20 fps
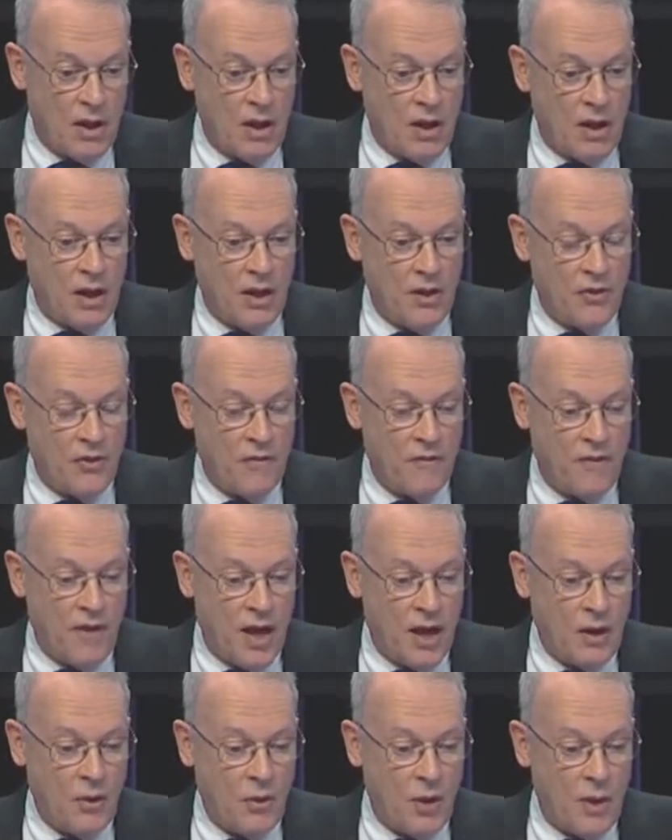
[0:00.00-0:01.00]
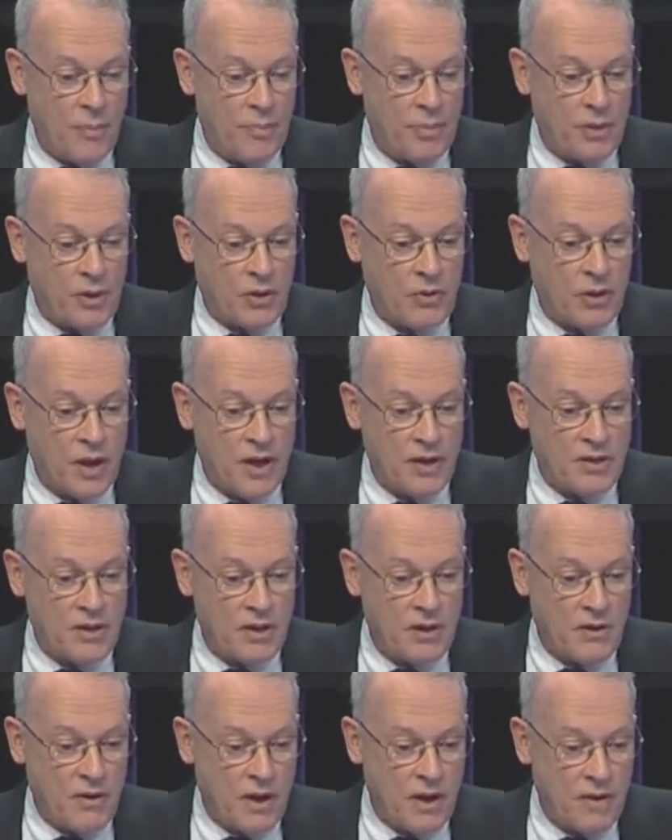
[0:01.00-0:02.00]
The follow-up
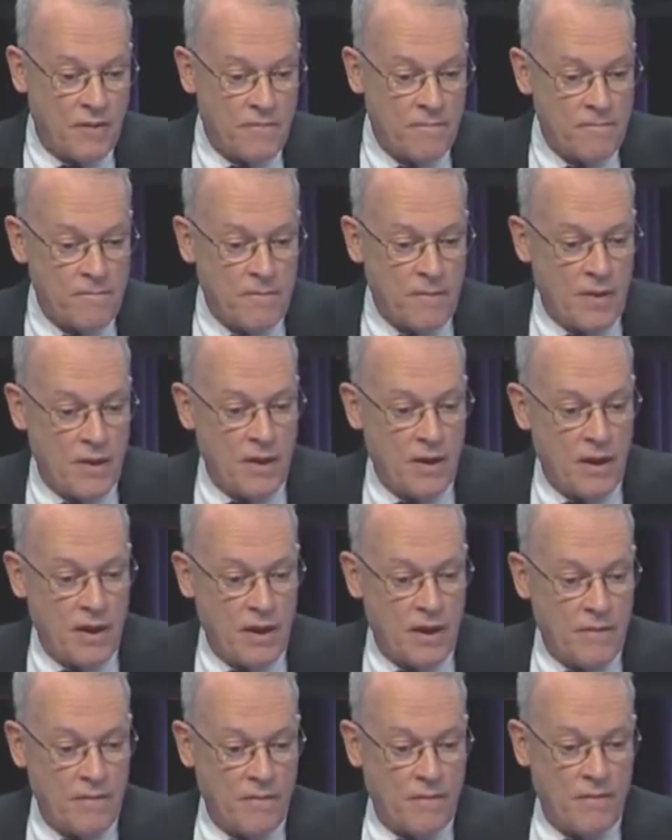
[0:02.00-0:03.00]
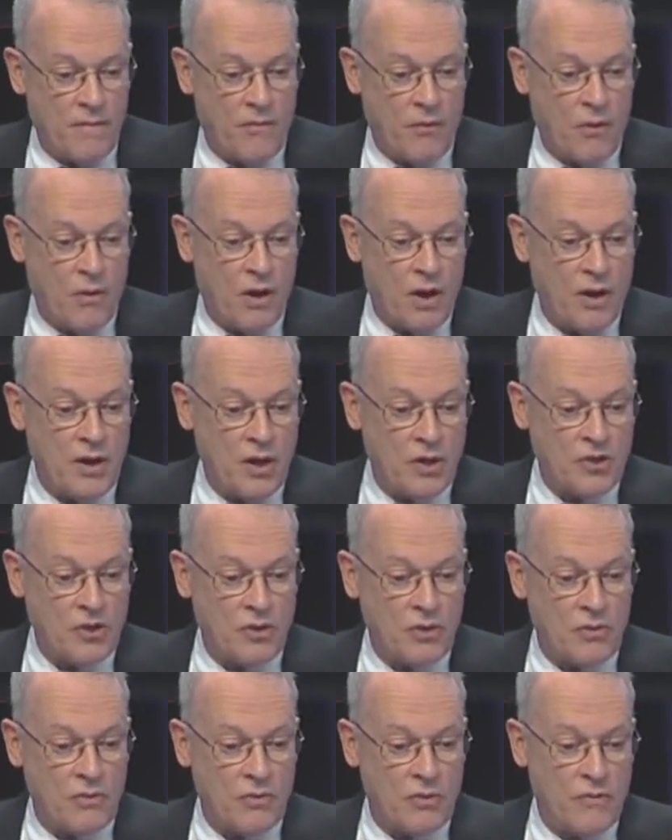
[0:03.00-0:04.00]
criteria for
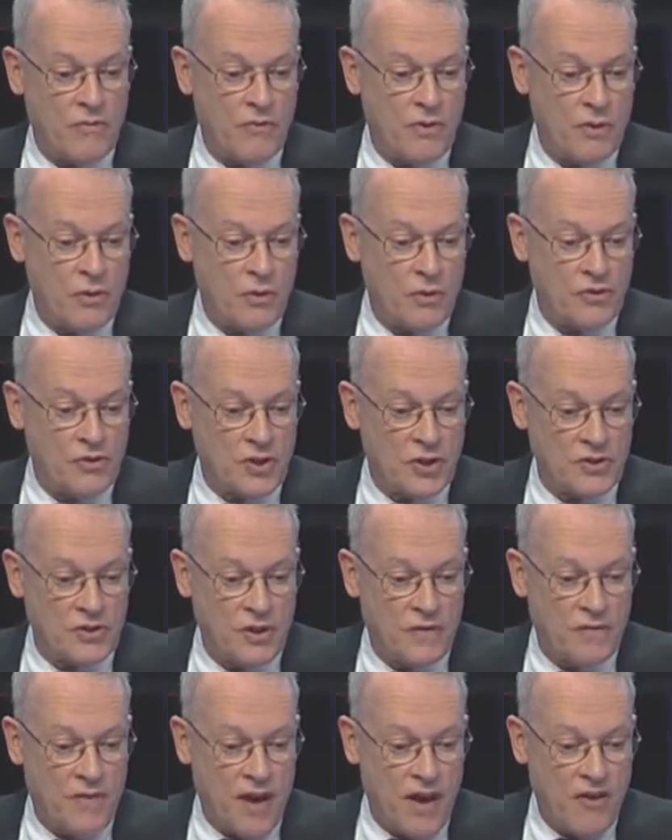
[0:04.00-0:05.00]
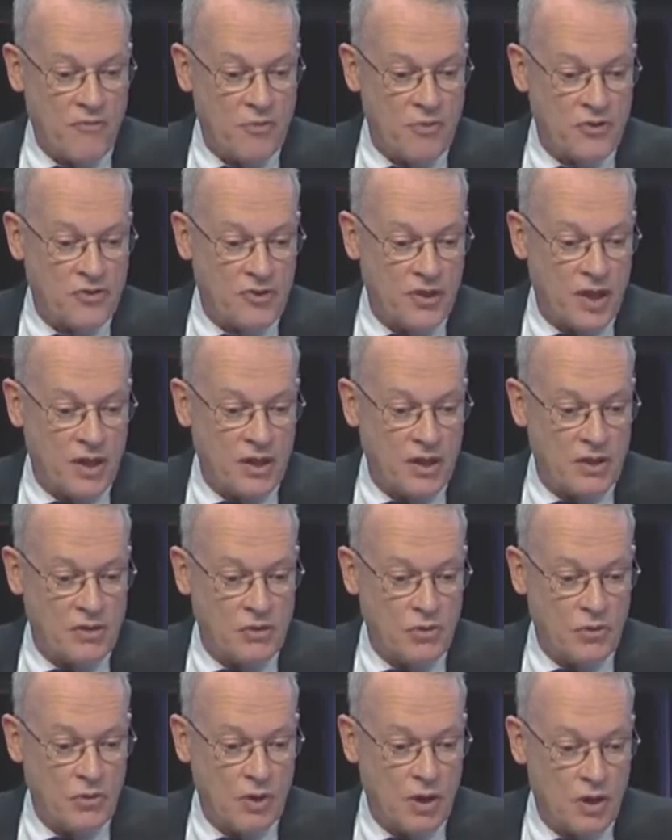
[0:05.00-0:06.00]
initial review, 65% at
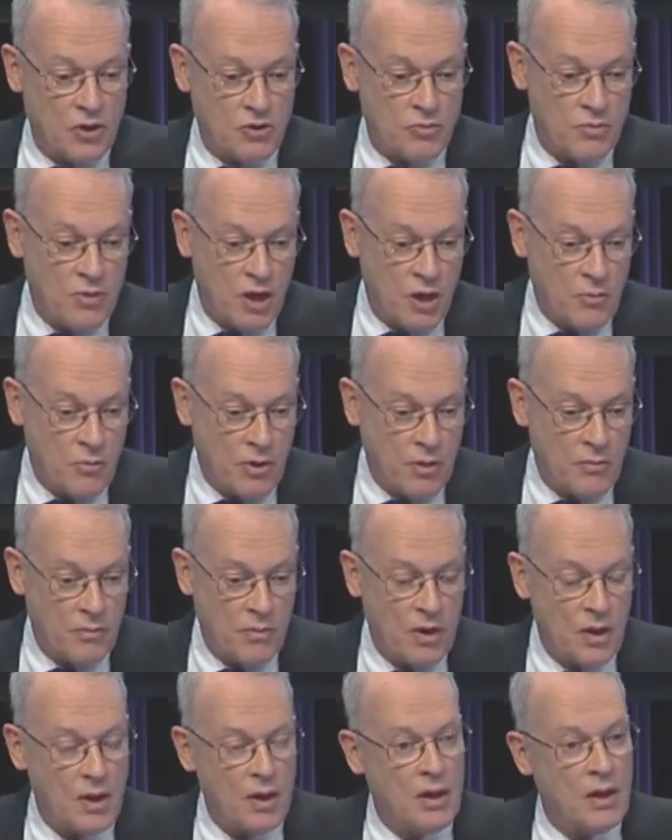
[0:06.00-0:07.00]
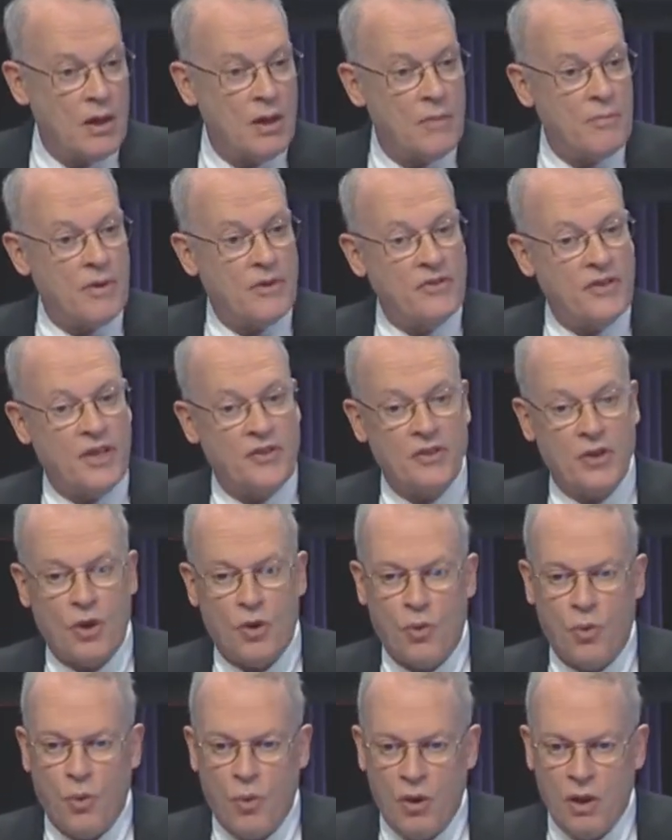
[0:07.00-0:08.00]
2 years minimum, but then the
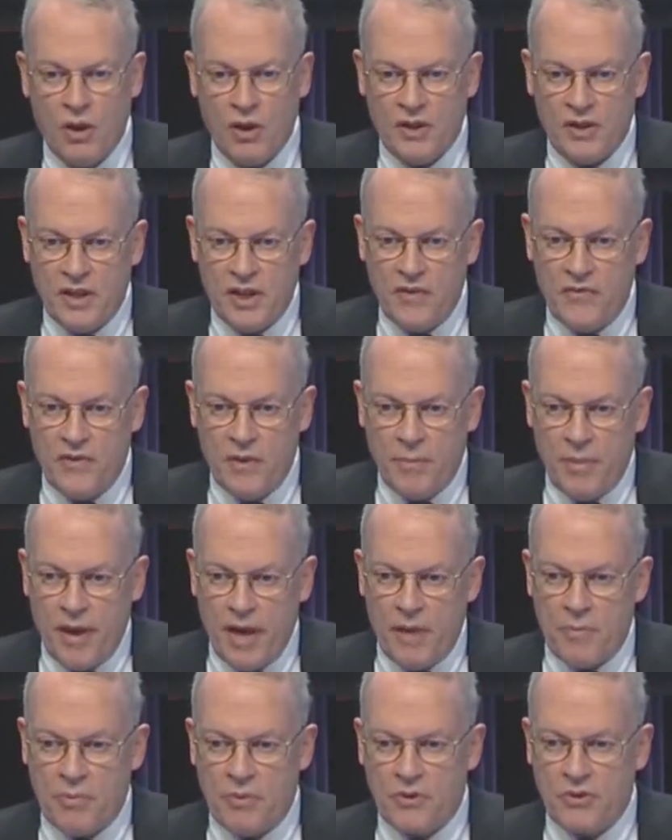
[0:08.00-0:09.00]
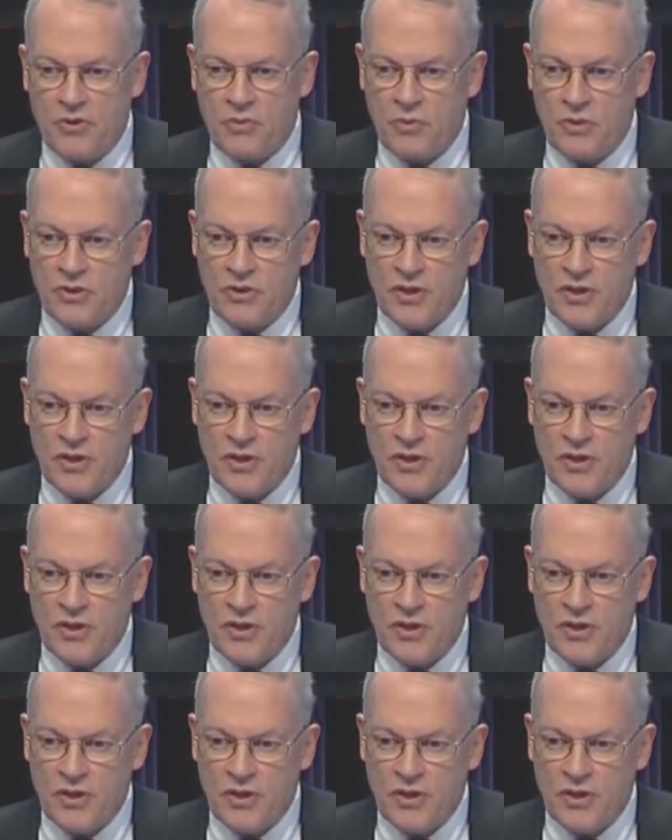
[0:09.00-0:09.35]
quality of the papers was